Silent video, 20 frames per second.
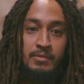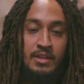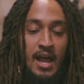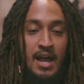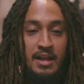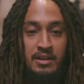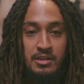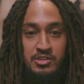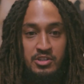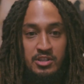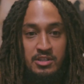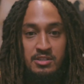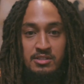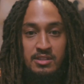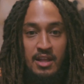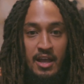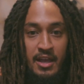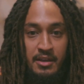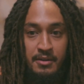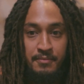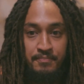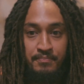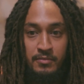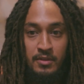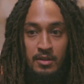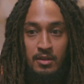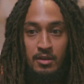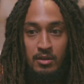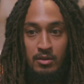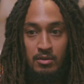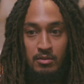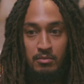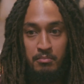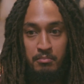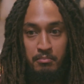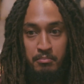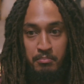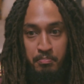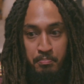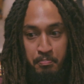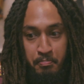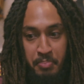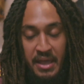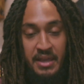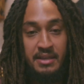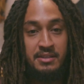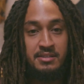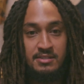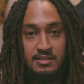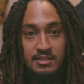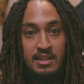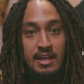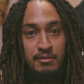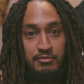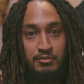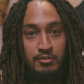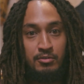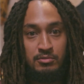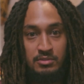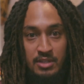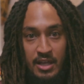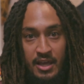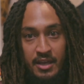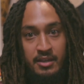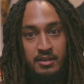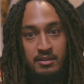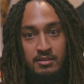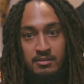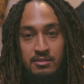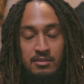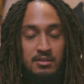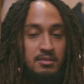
kind of just like base level, like